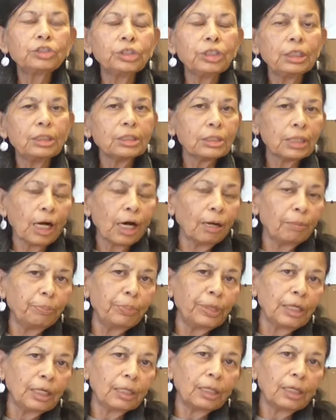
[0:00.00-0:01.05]
genes are
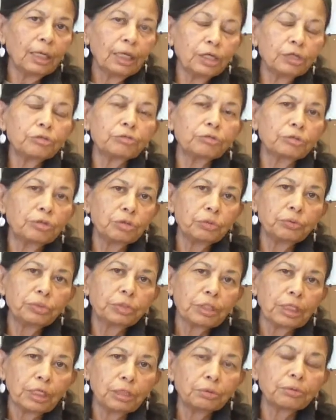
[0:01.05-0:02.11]
being
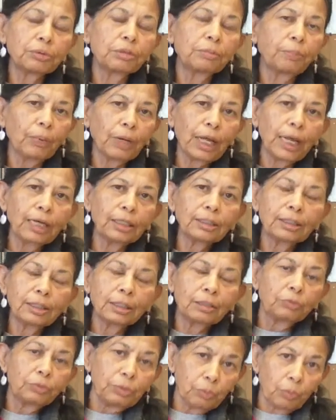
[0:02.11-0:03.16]
introduced into the plant
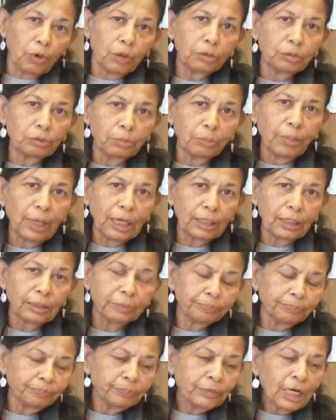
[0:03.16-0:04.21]
that we want to make.
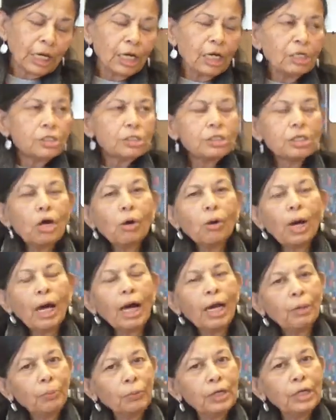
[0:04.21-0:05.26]
So
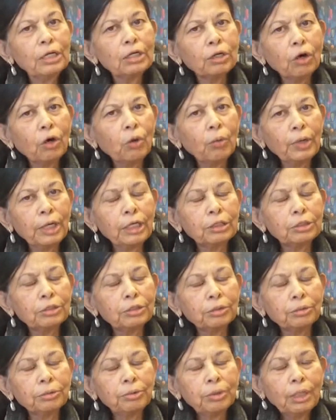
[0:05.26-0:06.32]
I will go
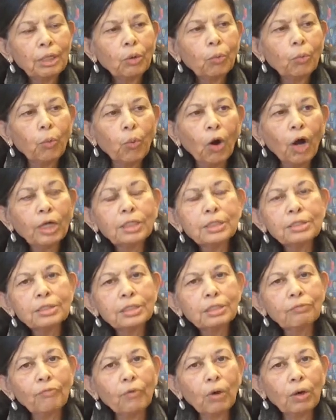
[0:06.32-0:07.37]
into what is
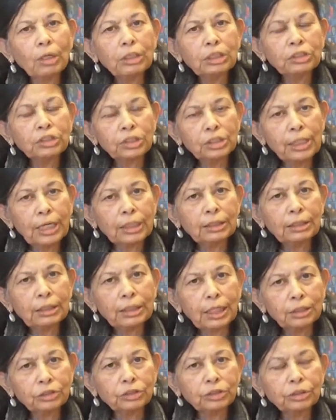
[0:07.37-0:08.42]
involved in
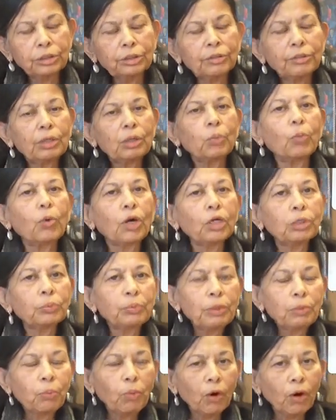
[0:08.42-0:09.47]
genetic engineering, what
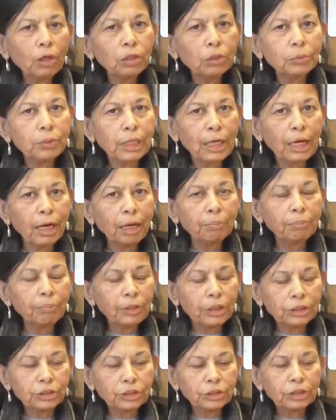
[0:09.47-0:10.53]
we want to
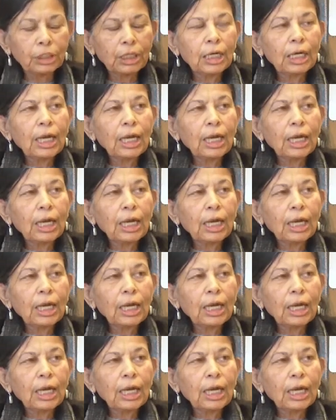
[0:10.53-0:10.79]
accomplish,